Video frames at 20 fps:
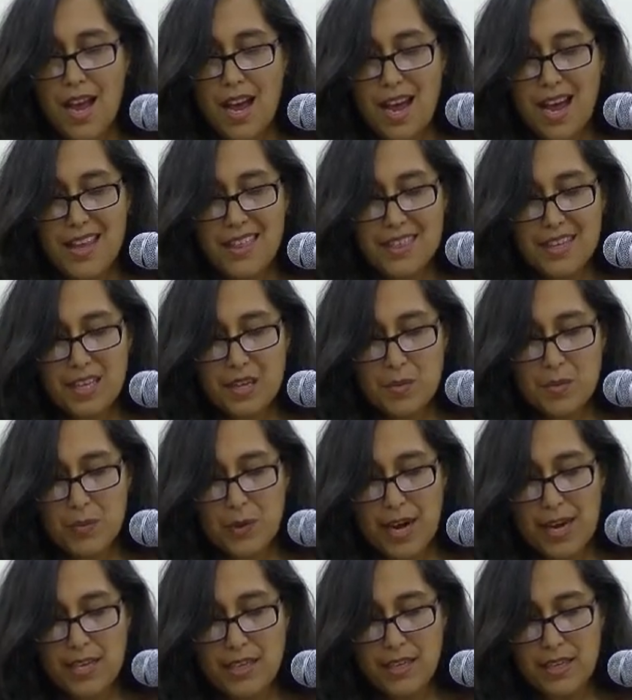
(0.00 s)
I think I'm
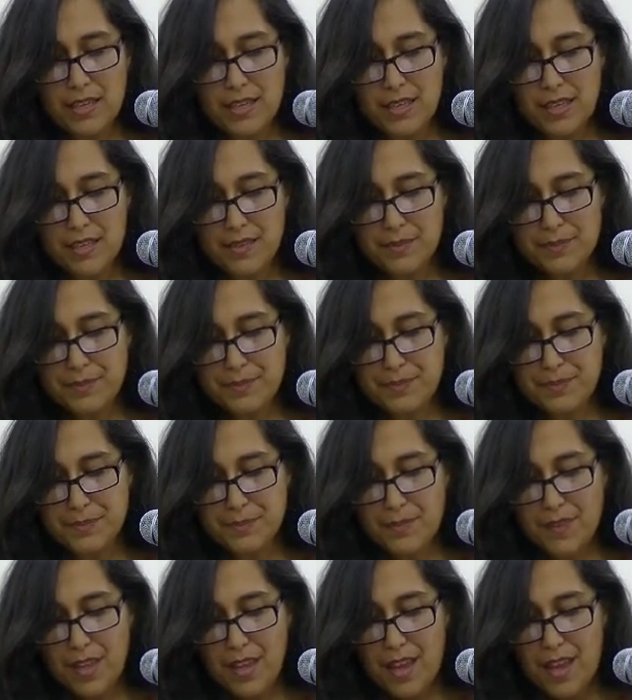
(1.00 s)
pregnant.
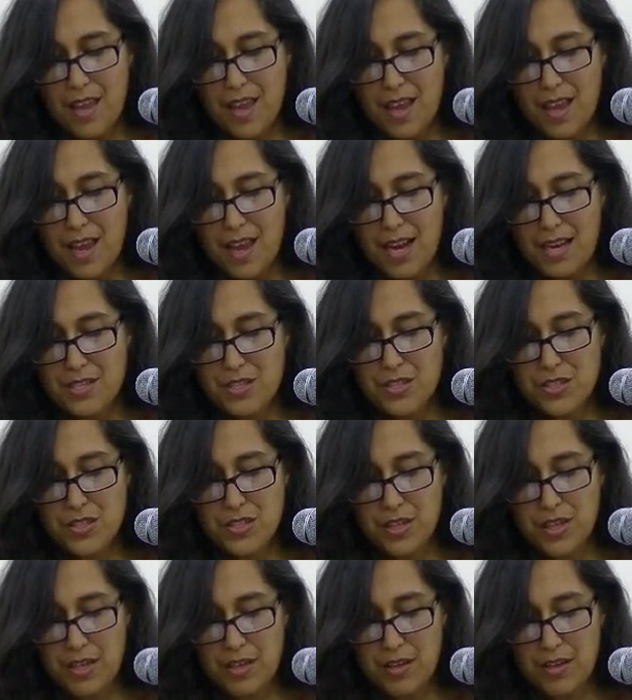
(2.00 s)
I just
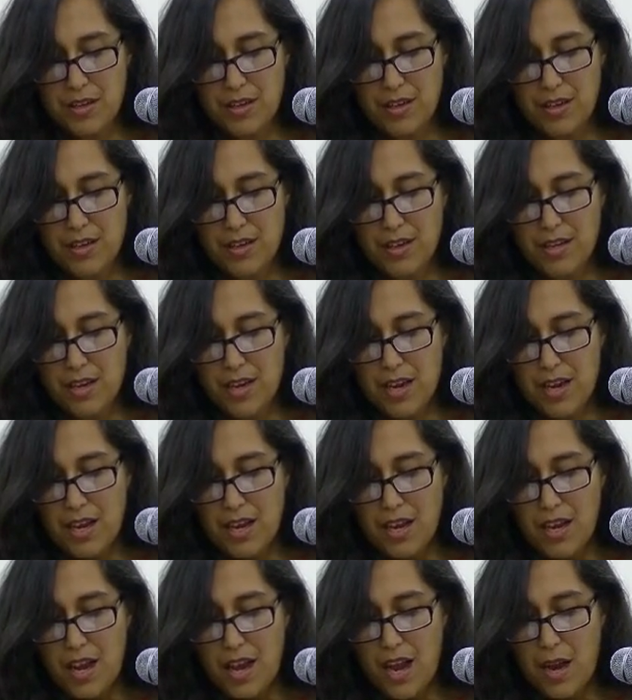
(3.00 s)
look at her.
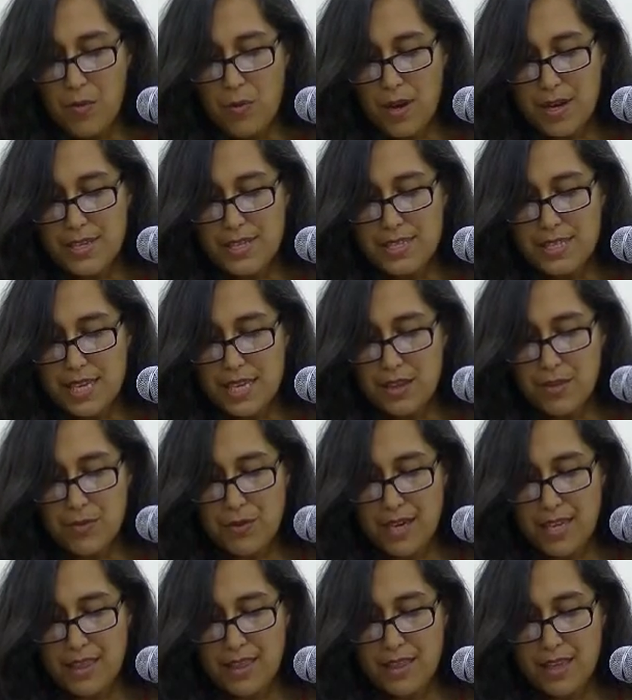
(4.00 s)
I want to say the
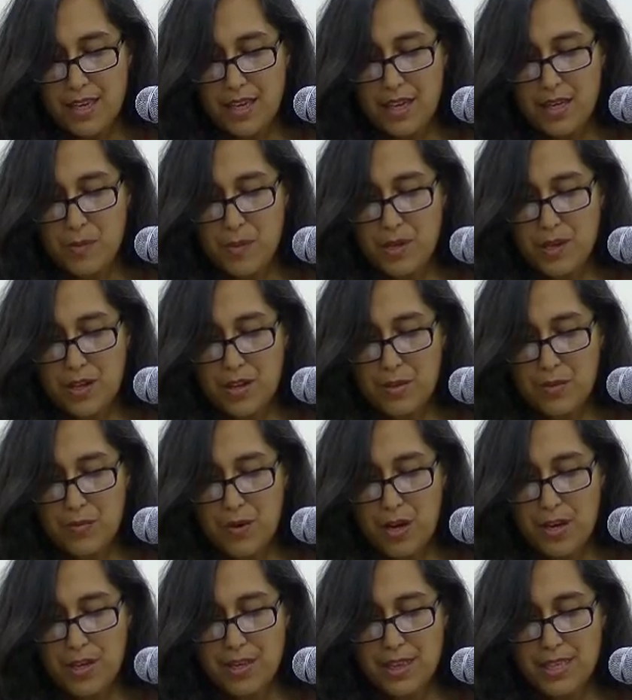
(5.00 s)
right thing, but all the
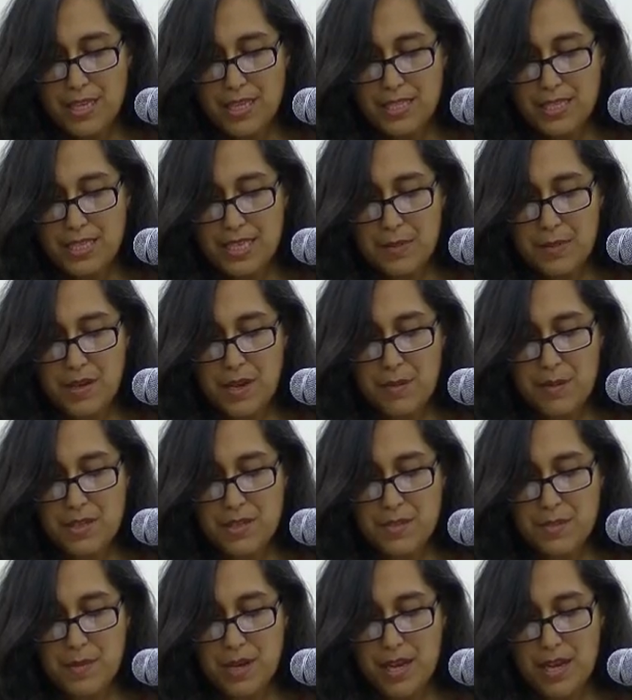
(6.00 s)
wrong things keep coming
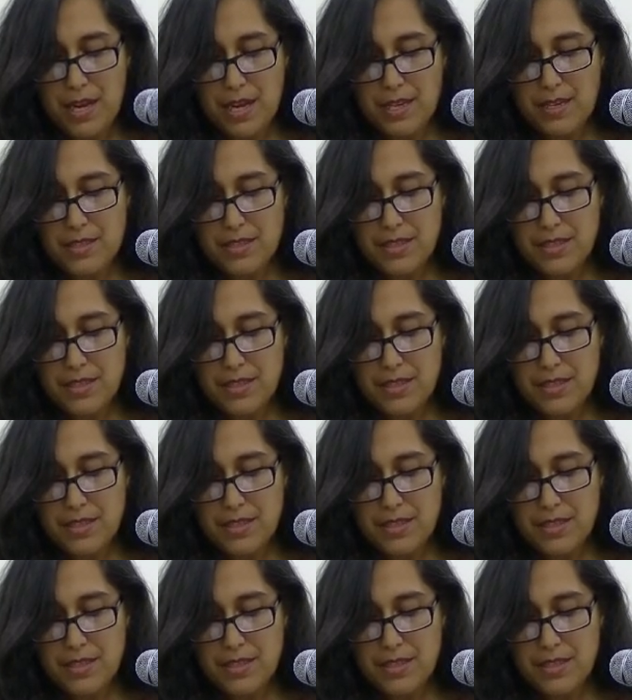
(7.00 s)
to mind.